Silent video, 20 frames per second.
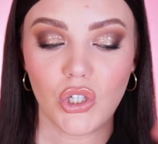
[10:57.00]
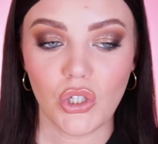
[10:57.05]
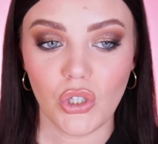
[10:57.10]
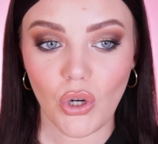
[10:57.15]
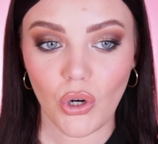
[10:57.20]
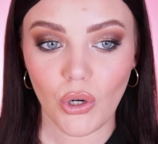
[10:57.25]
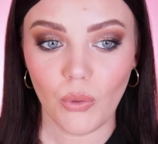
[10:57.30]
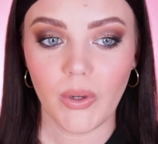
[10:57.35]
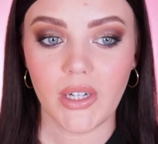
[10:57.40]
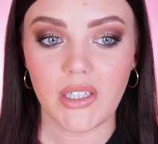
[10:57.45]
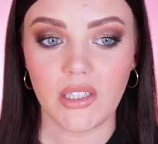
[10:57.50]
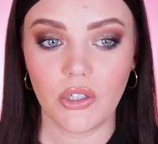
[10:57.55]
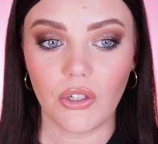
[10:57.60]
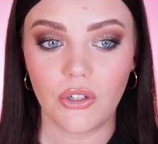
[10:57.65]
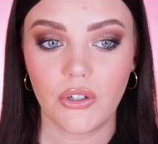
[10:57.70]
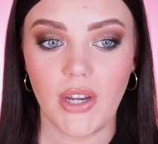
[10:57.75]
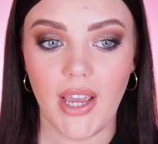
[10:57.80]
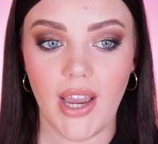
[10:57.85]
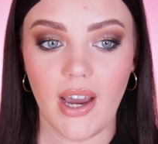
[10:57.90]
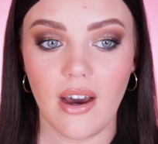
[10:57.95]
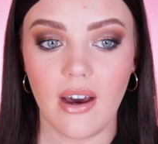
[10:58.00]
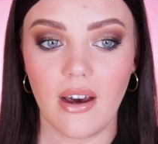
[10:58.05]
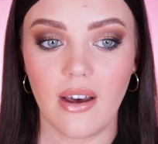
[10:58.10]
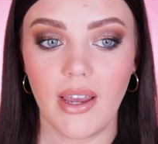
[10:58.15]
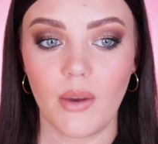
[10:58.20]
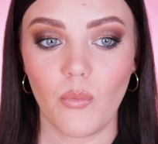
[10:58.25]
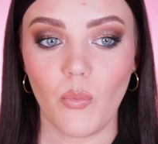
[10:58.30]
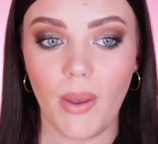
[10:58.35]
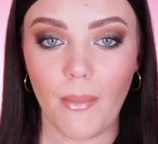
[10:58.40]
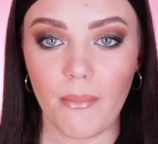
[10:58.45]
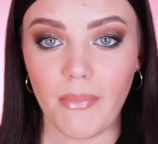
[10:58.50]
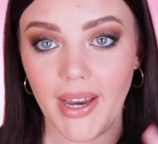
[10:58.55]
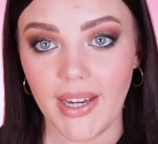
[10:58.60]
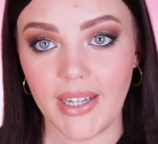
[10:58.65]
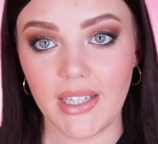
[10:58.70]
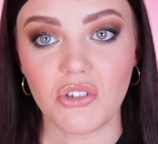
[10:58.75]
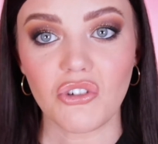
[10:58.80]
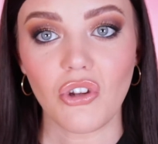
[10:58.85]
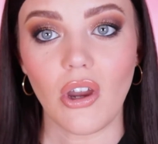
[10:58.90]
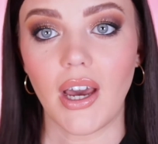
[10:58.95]
know what I know now and went
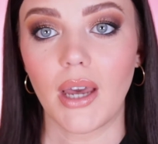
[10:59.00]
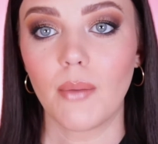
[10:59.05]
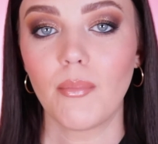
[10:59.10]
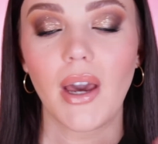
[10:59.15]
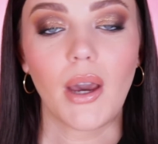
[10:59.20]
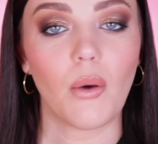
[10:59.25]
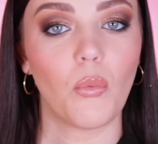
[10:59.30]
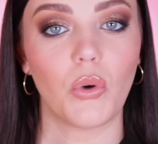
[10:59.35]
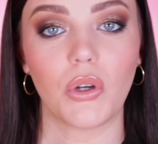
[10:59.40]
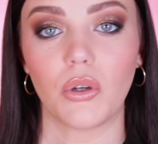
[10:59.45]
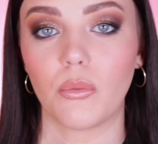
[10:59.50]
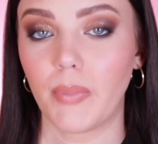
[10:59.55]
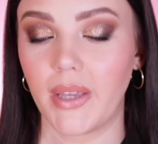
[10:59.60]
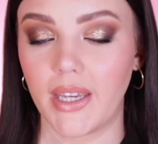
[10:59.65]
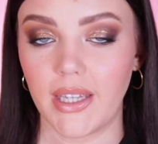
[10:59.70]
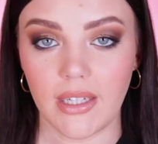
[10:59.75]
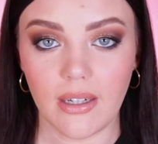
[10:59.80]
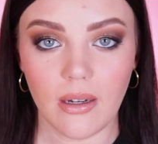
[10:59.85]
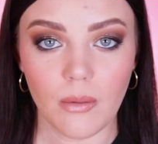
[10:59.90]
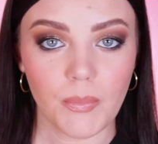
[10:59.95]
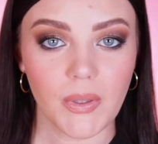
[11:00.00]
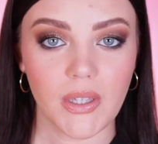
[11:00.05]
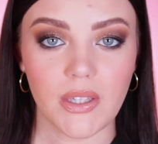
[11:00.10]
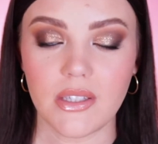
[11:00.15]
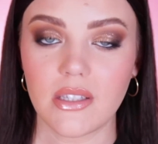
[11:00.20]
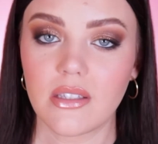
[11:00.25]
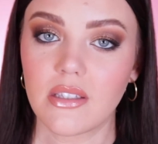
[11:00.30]
back in time, I wouldn't pick it up, because